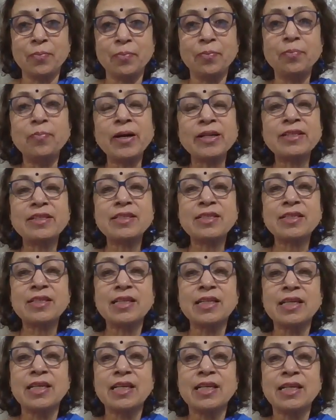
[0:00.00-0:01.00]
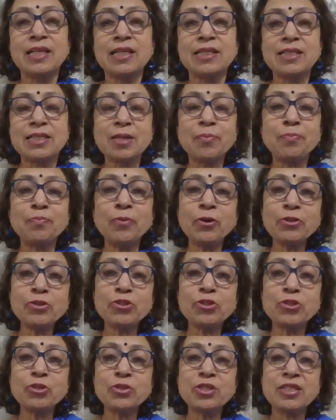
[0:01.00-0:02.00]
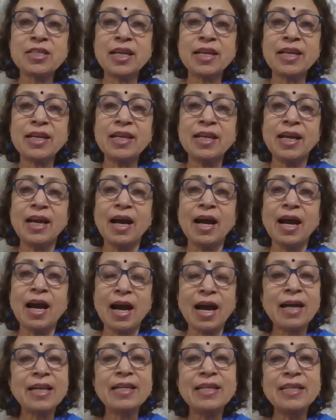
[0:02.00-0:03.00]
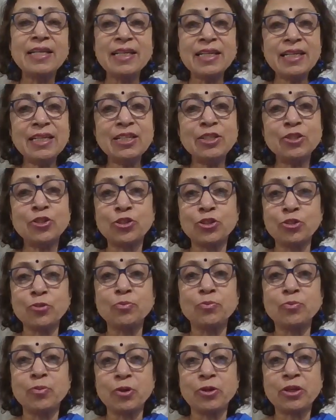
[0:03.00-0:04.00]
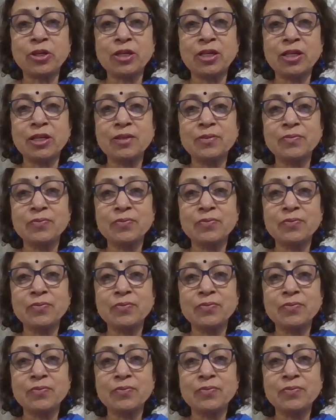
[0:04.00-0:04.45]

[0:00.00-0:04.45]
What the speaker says: But suppose you say, I need to book,